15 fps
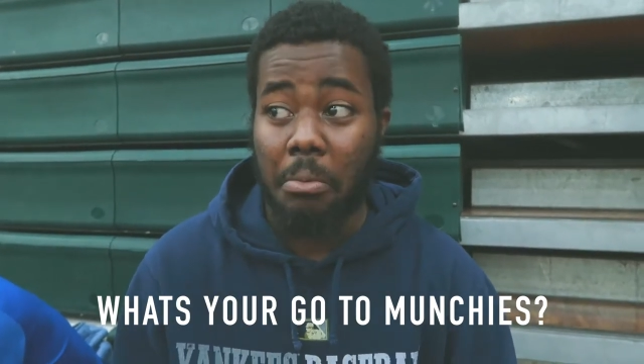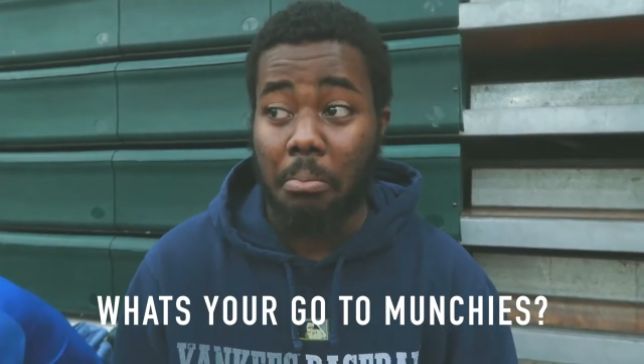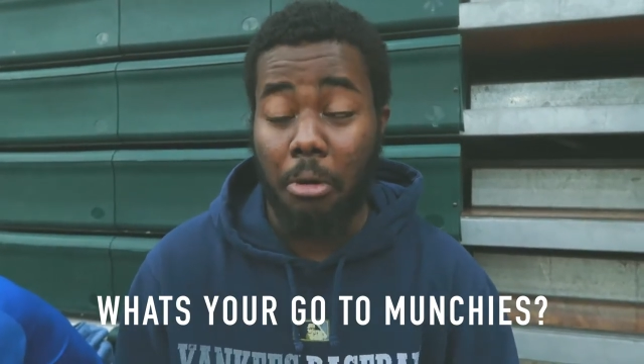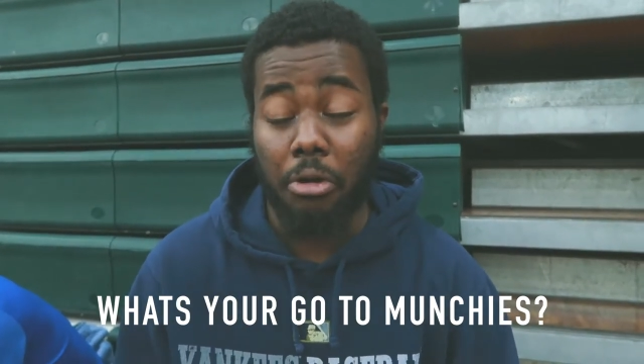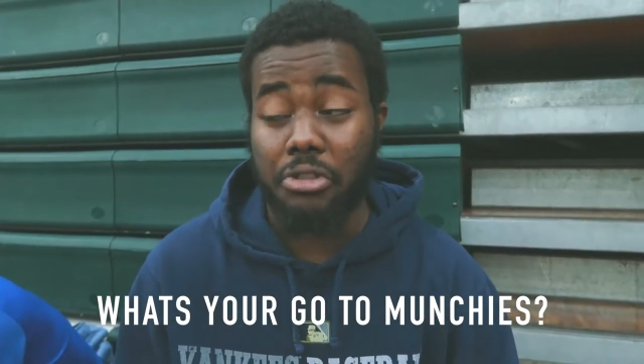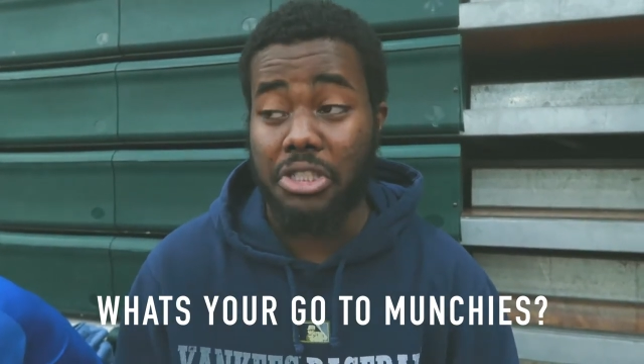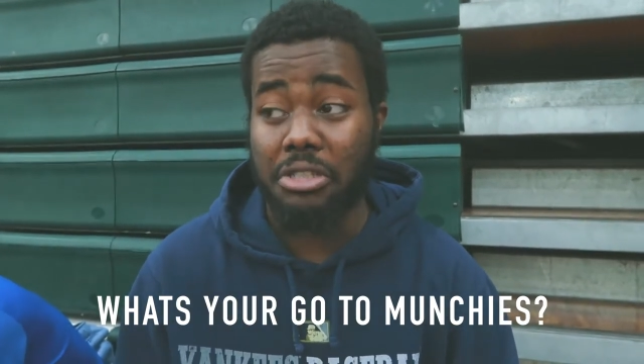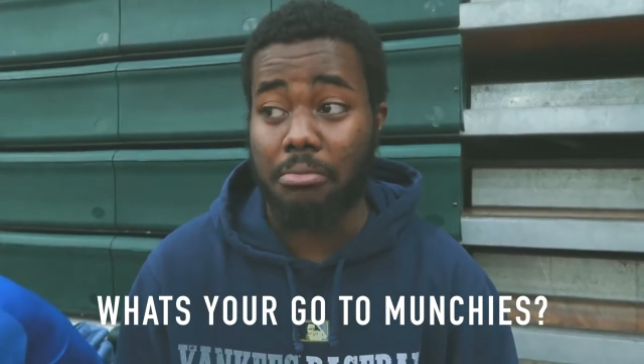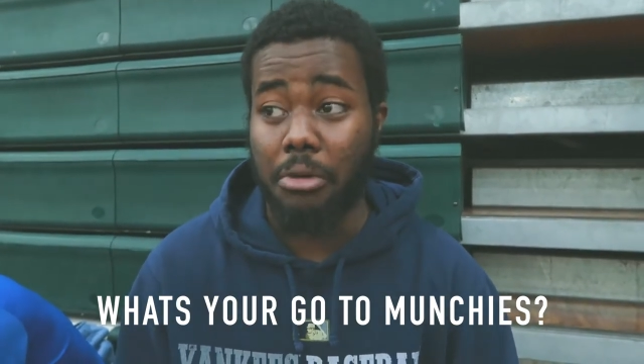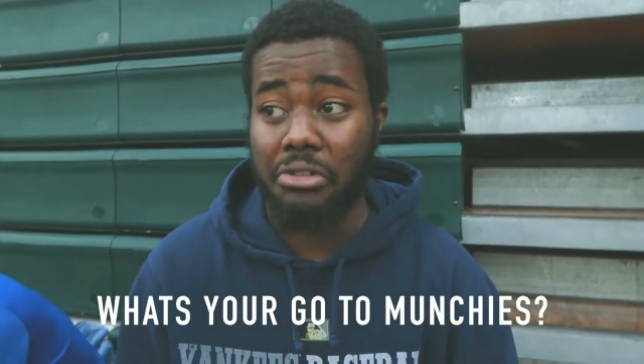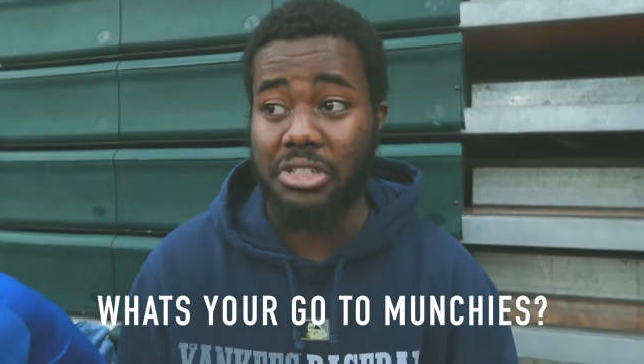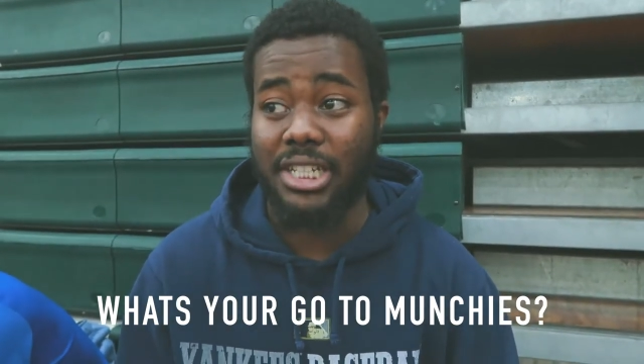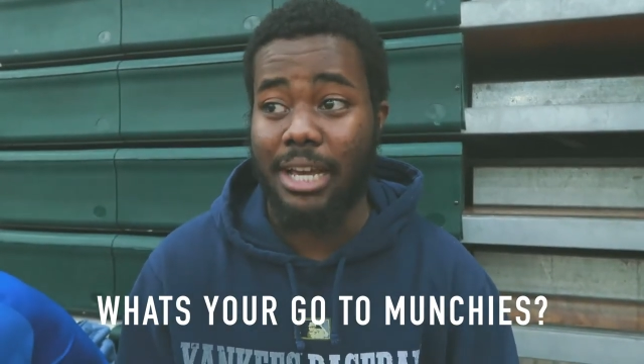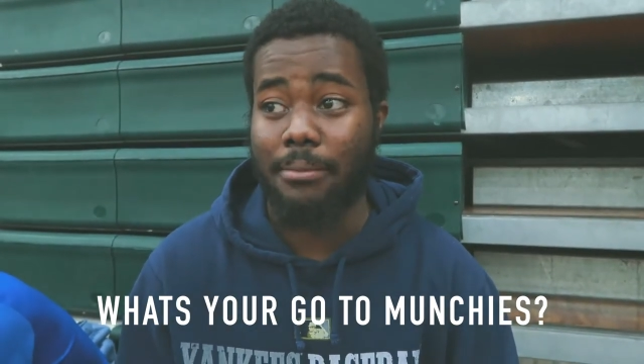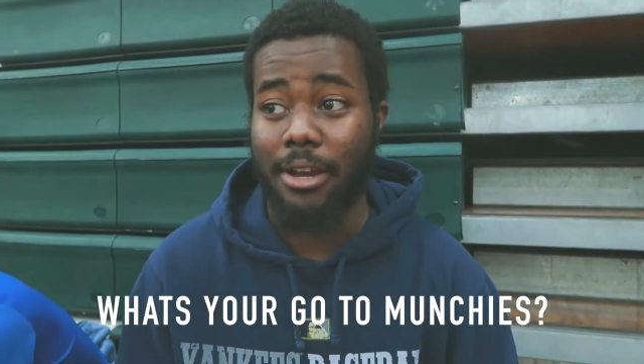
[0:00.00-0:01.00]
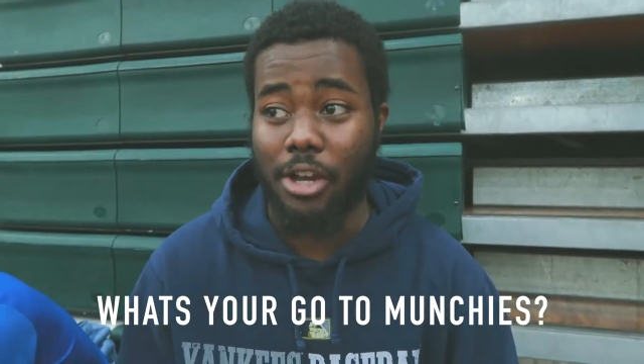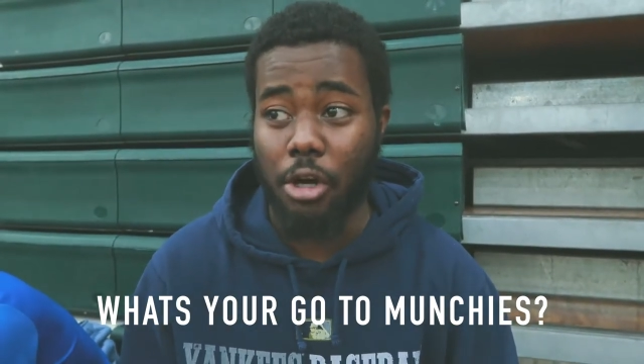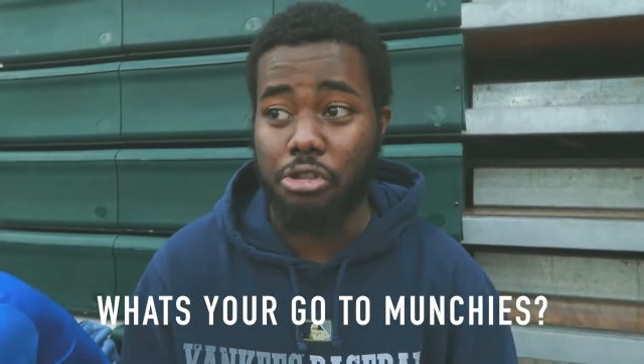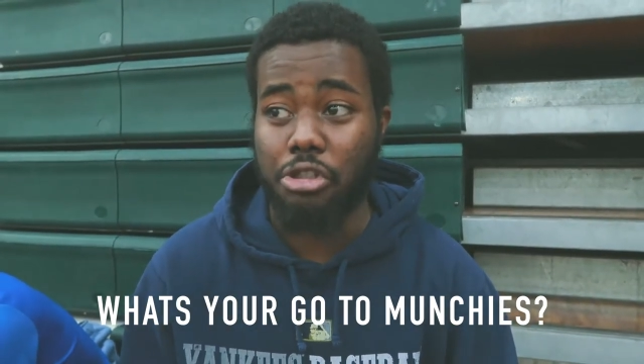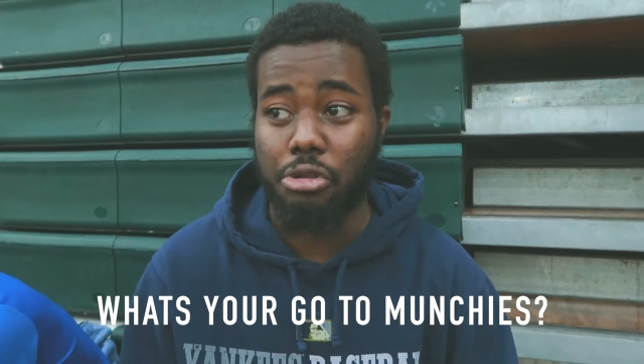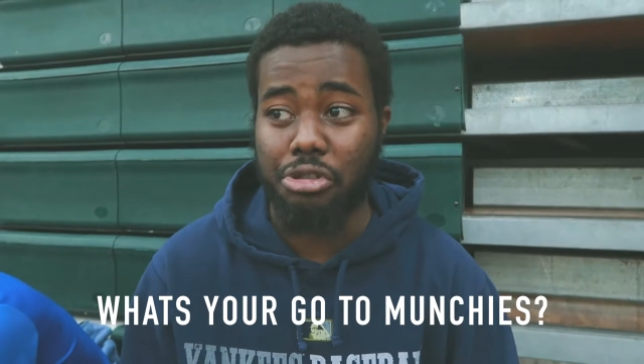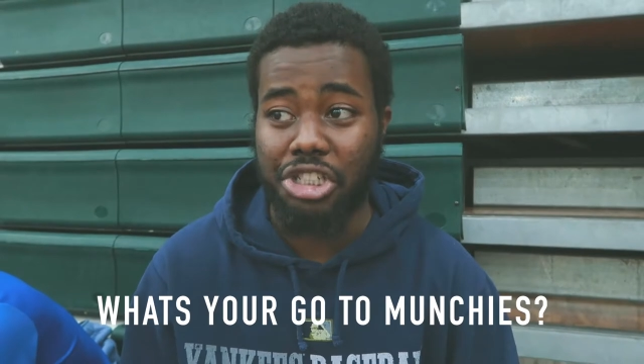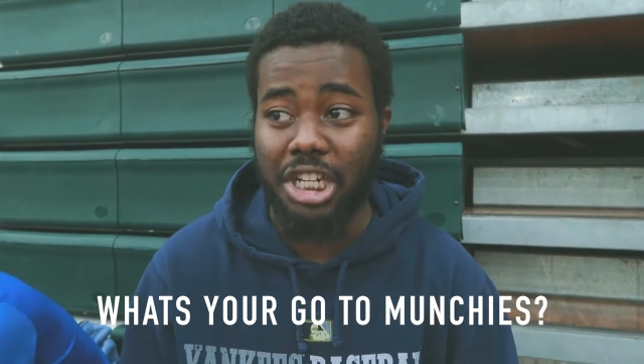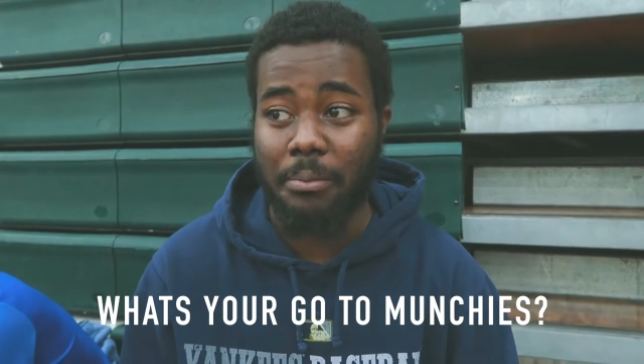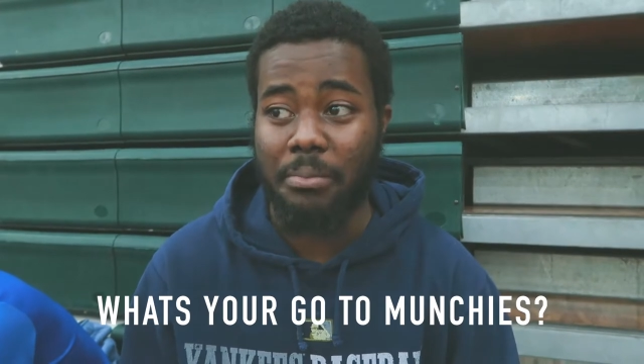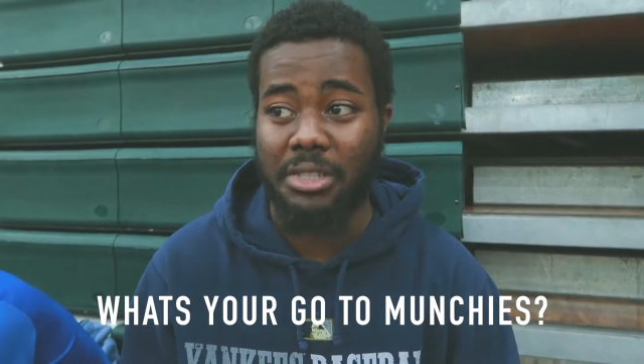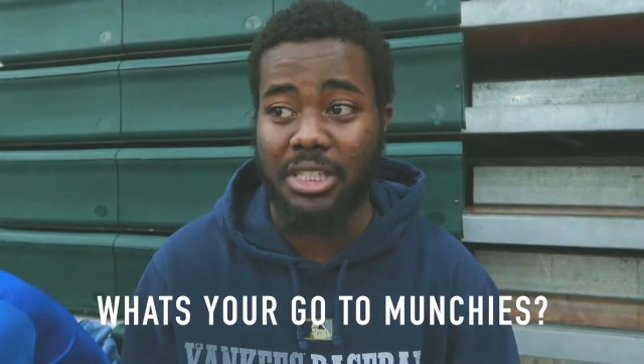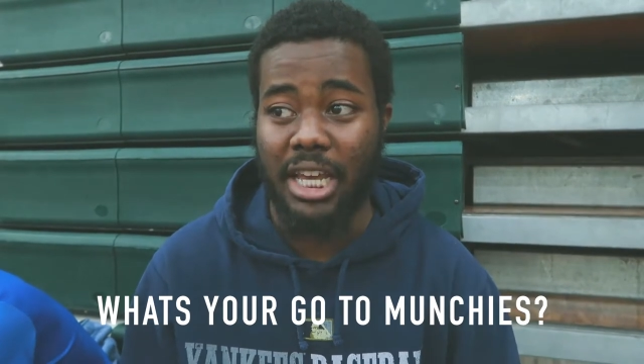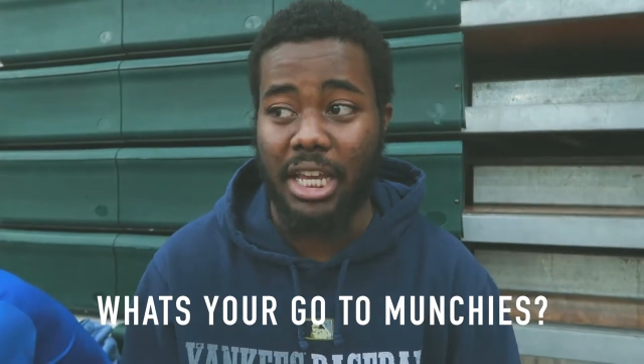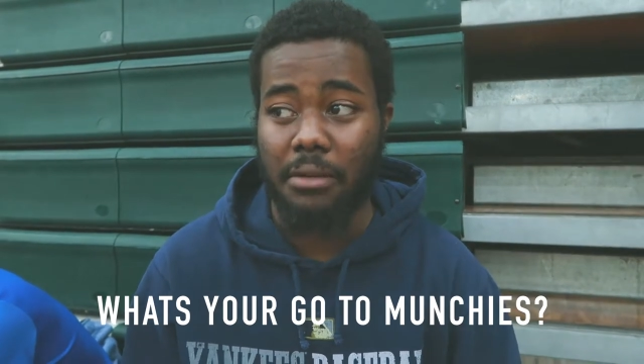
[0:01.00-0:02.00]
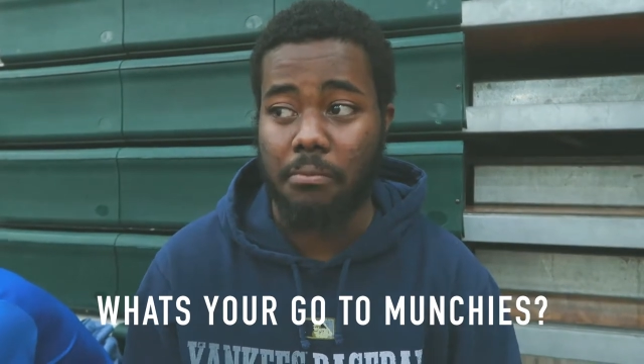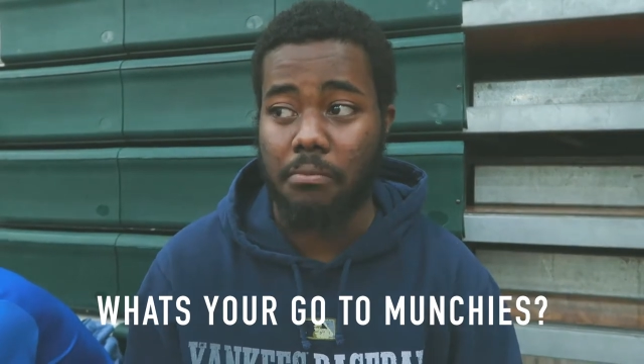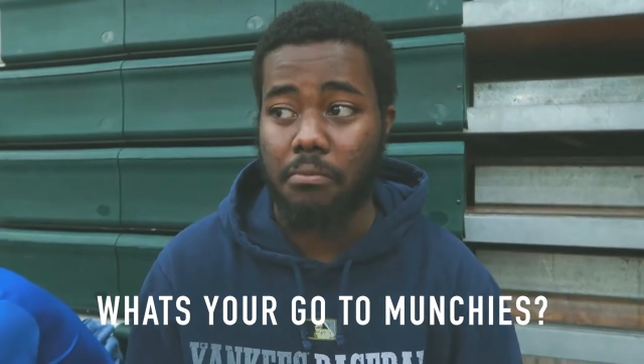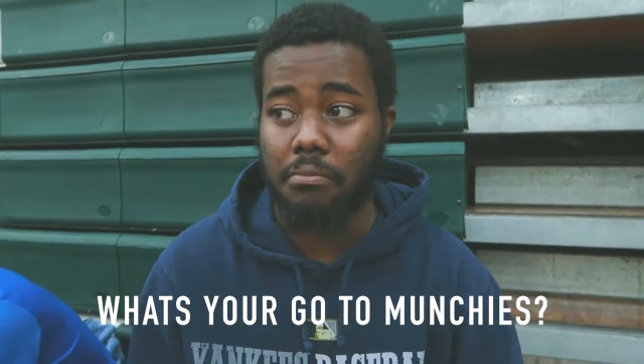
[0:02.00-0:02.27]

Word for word: Most of, most of the time, my go-to chip is like